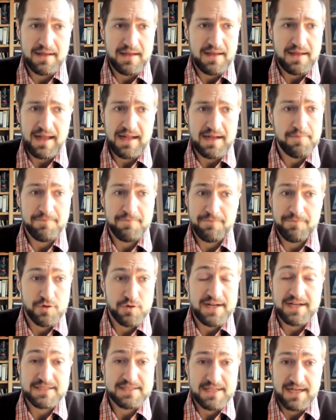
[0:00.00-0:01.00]

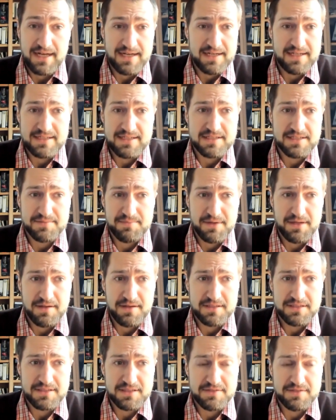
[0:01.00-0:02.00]
any side is
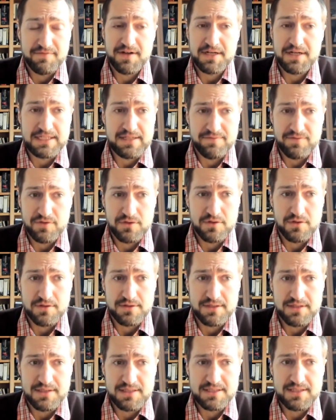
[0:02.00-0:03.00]
just very
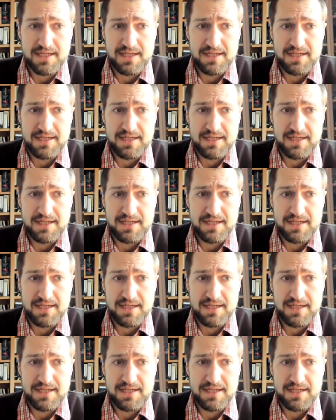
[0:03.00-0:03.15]
difficult in this